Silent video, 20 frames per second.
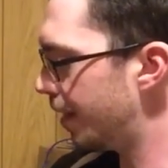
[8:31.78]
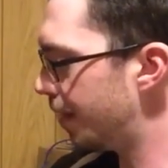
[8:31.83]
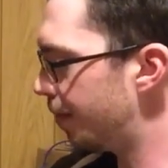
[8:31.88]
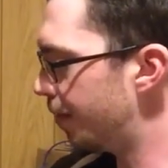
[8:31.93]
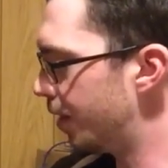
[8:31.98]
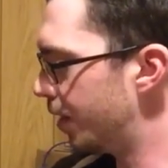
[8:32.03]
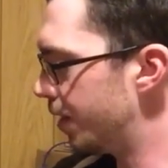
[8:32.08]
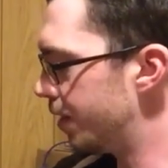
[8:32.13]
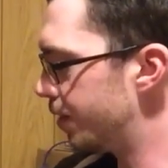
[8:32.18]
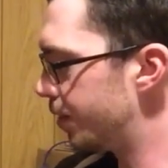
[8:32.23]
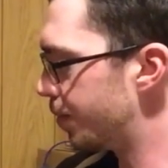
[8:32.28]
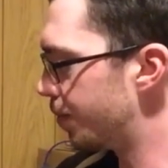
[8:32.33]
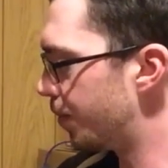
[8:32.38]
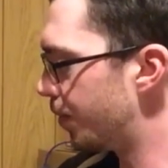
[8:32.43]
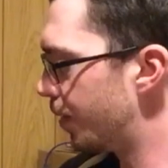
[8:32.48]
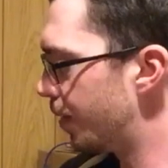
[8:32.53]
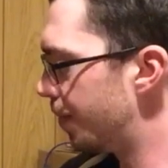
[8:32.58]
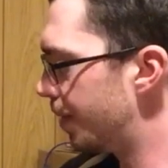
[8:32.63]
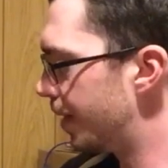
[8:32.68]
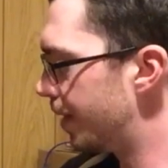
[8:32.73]
yeah, I'm very
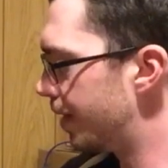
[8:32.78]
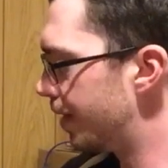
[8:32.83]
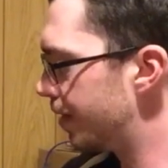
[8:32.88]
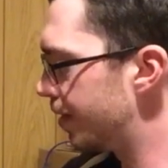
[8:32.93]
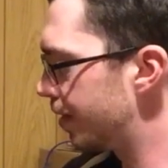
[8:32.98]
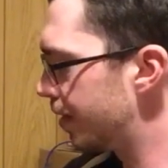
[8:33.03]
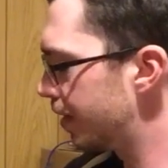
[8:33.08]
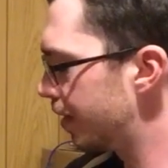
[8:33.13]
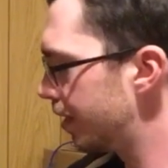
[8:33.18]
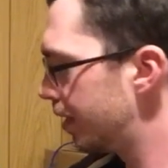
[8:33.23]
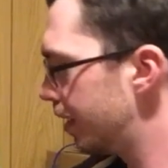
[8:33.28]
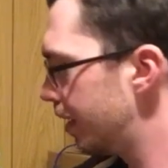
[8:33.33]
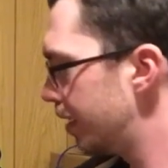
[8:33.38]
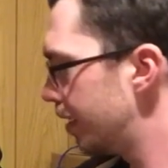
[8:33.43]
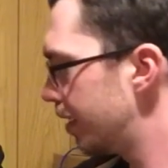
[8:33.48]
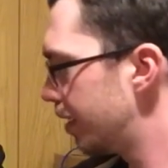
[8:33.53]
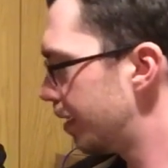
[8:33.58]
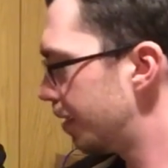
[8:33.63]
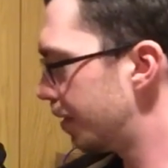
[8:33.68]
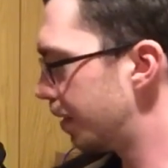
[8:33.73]
disappointed by this.
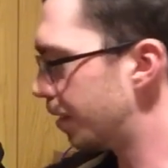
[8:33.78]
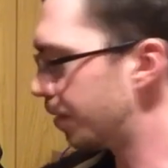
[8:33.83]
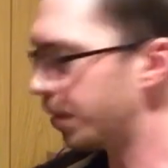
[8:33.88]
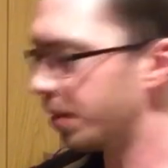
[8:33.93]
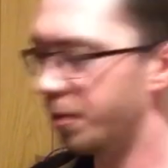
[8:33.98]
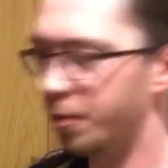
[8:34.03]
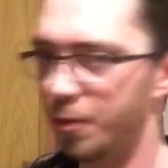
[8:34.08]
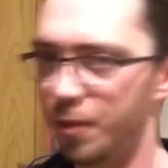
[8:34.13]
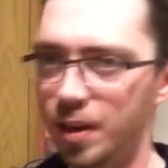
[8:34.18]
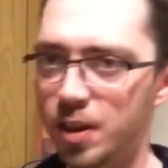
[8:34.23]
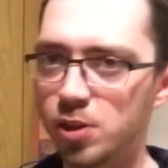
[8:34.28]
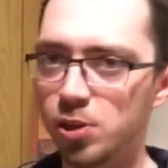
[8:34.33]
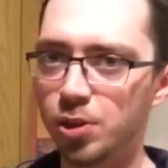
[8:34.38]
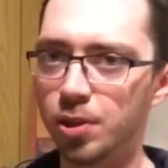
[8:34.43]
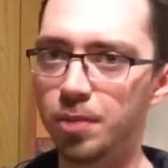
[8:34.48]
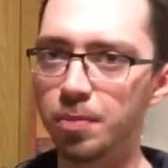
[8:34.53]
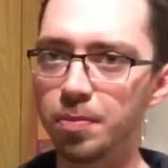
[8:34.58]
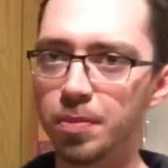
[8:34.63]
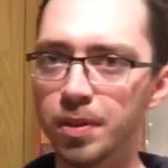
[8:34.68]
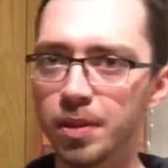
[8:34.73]
I am gonna
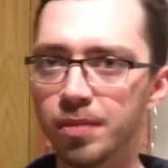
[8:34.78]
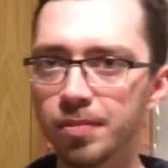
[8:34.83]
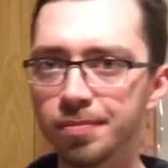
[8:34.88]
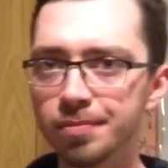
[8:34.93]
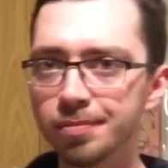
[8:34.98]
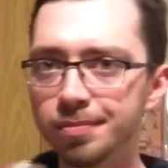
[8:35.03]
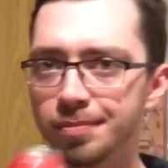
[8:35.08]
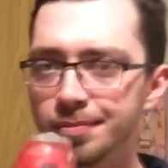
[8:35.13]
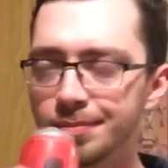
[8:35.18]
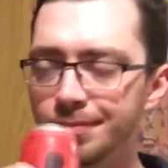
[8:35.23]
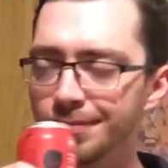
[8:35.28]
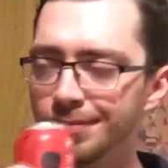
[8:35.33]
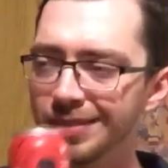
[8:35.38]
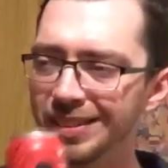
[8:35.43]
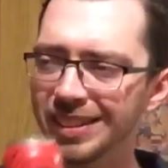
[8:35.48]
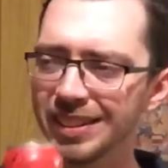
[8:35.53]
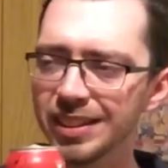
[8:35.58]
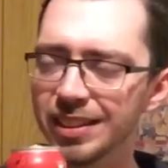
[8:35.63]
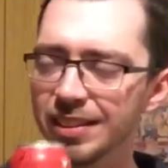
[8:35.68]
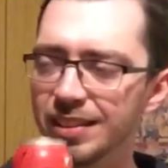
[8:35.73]
finish it, but.
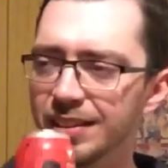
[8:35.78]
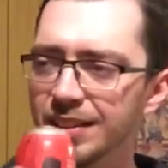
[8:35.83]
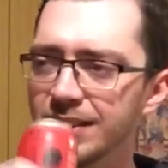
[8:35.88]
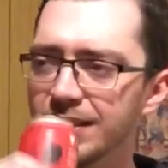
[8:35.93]
Yeah.